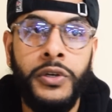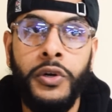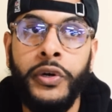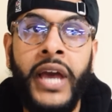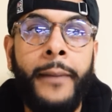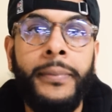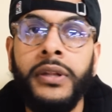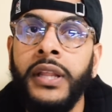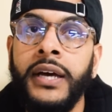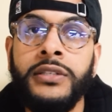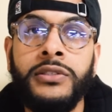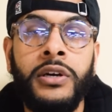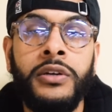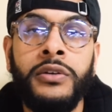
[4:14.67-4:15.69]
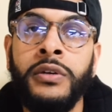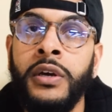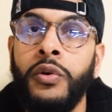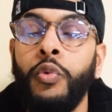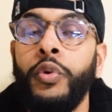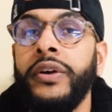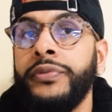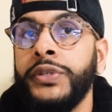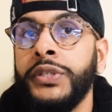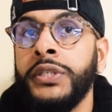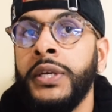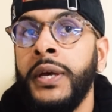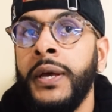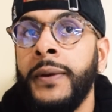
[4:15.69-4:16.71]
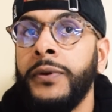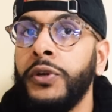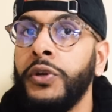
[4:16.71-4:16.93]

capitalize on whiffs.